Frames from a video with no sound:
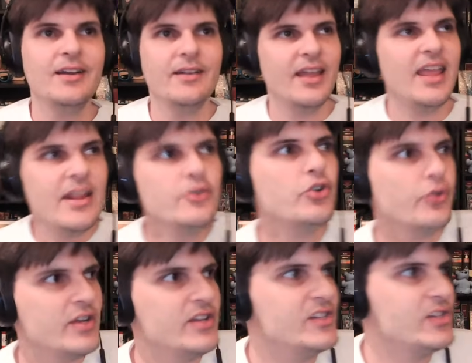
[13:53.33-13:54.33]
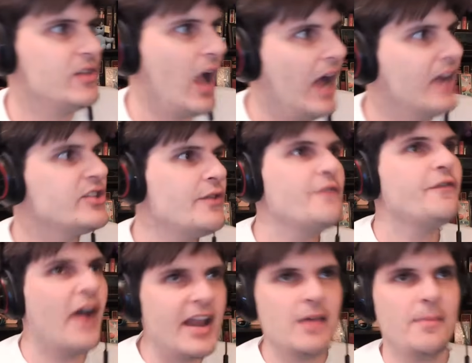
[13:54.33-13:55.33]
increase the odds of you
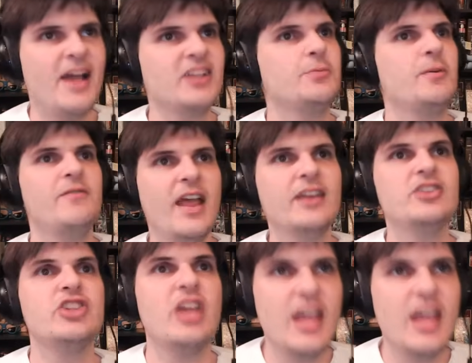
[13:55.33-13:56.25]
finding a matchup advantage